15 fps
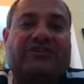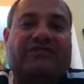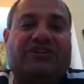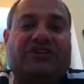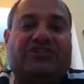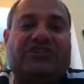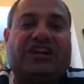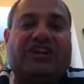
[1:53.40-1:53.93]
you
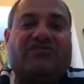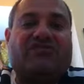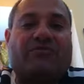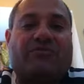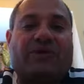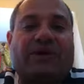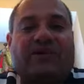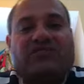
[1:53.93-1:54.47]
could change the
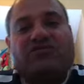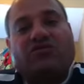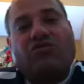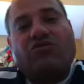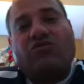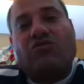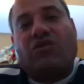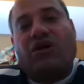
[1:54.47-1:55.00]
pace the
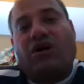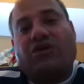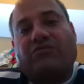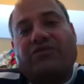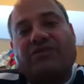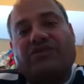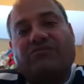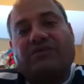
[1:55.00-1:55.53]
whole walk,
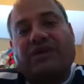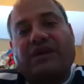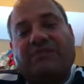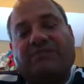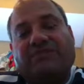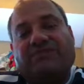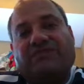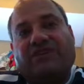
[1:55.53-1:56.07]
where you speed
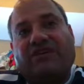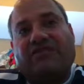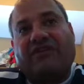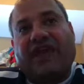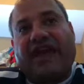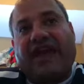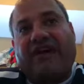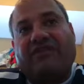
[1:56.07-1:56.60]
up and slow
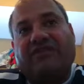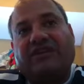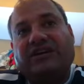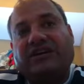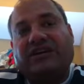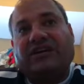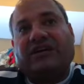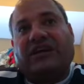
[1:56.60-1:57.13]
down.
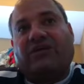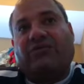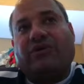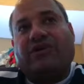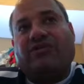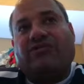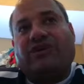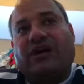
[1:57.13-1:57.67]
Now
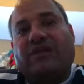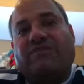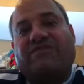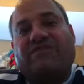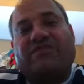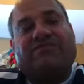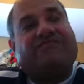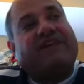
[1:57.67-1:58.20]
when you come
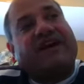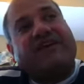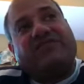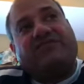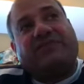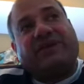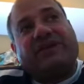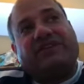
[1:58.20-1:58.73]
from the
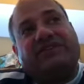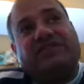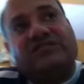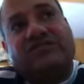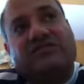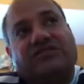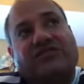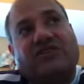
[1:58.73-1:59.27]
fast pace to
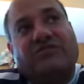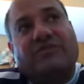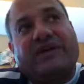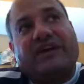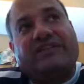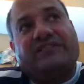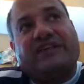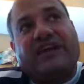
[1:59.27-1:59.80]
the slow
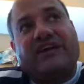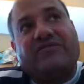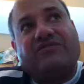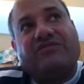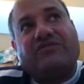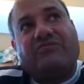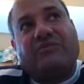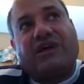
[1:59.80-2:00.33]
pace, count
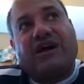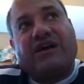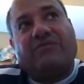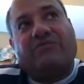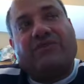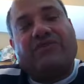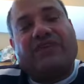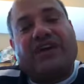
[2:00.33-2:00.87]
in your
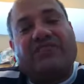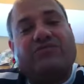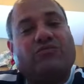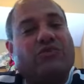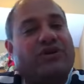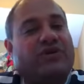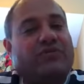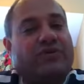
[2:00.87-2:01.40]
mind
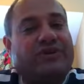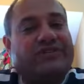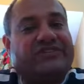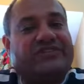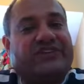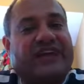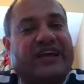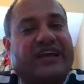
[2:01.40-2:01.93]
1001 or 1
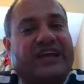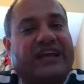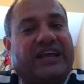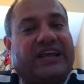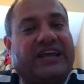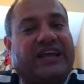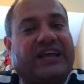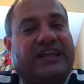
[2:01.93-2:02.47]

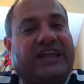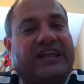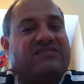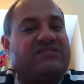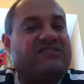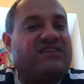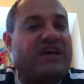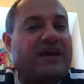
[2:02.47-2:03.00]
second, and
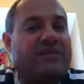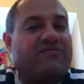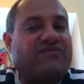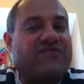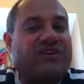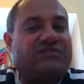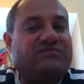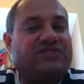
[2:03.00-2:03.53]
the time
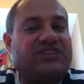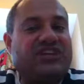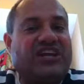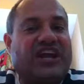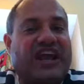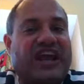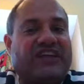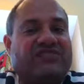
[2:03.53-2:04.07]
frame
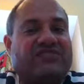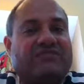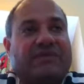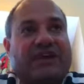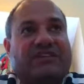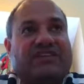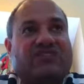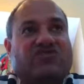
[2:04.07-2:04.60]
she has to
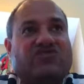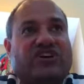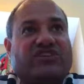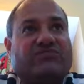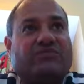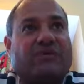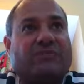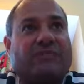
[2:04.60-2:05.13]
make the
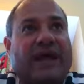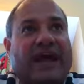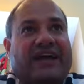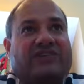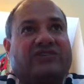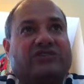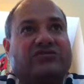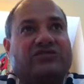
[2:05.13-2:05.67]
adjustment
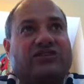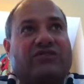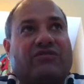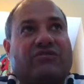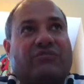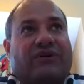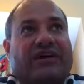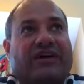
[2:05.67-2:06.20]
back to your
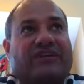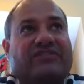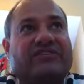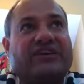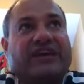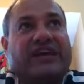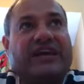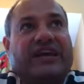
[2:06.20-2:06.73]
slower pace.
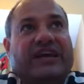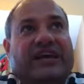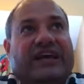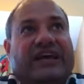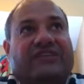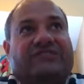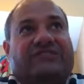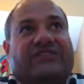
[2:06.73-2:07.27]

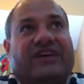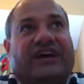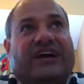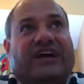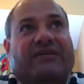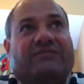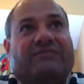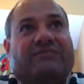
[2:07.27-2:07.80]
If
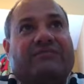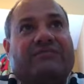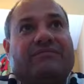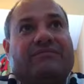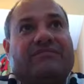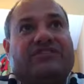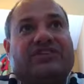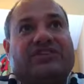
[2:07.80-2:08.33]

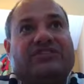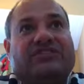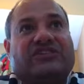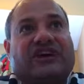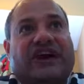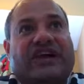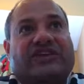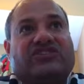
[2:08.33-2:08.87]
she does
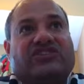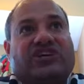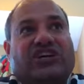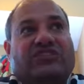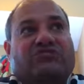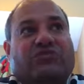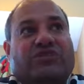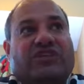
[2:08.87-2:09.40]
not
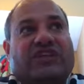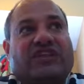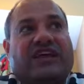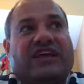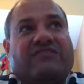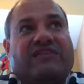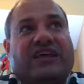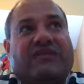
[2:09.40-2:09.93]
adjust within
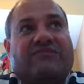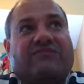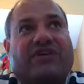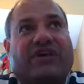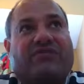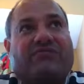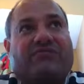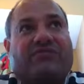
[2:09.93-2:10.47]
that time
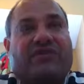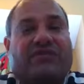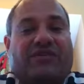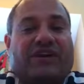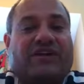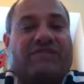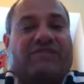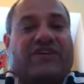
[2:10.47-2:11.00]
frame, do
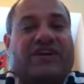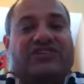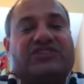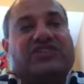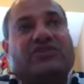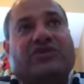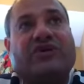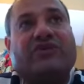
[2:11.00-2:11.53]
a
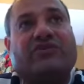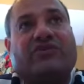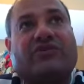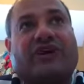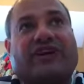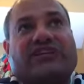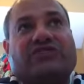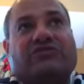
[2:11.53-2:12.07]
conventional heel
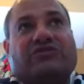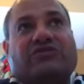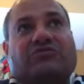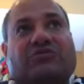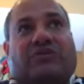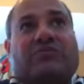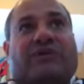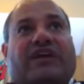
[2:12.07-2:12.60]
correction, which
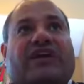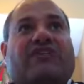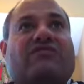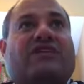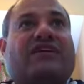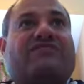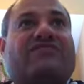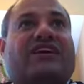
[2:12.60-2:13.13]
would be bringing
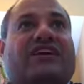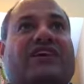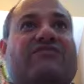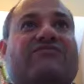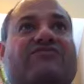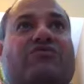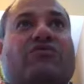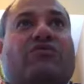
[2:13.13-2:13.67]
your left
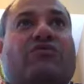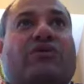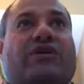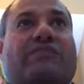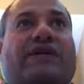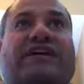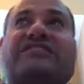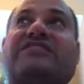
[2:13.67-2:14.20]
hand forward
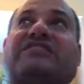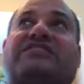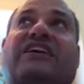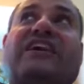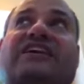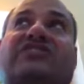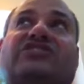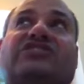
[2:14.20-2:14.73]
about 6 to
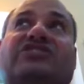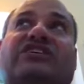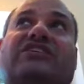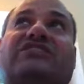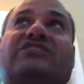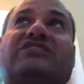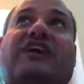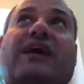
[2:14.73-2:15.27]
8 inches and
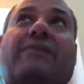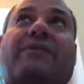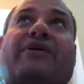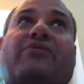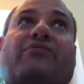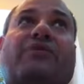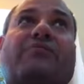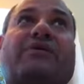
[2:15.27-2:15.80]
then
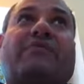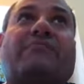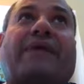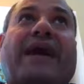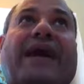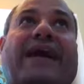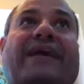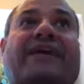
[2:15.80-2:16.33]
snapping or ripping
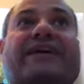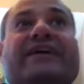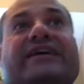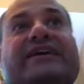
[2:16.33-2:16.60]
back